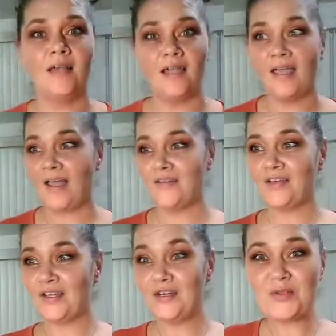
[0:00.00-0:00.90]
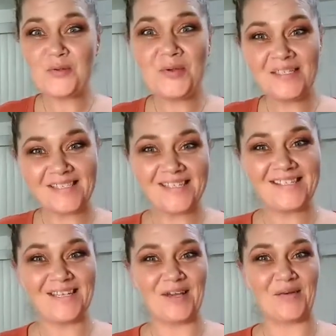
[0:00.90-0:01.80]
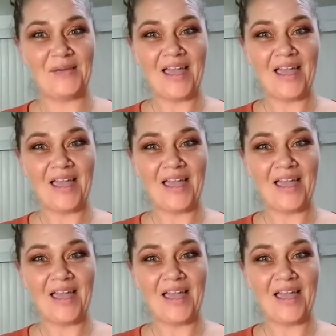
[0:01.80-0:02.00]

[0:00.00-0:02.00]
I have a new system.